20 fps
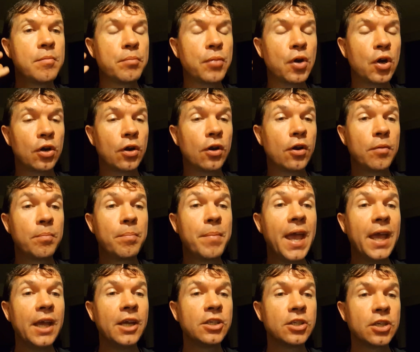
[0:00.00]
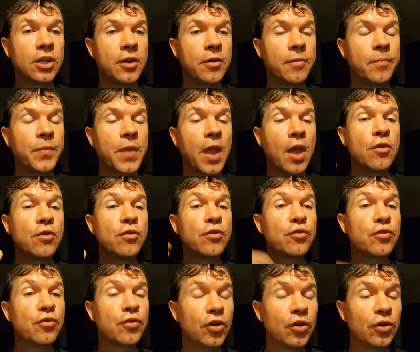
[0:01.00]
perturbation
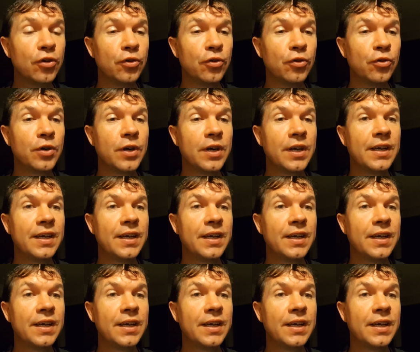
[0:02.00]
through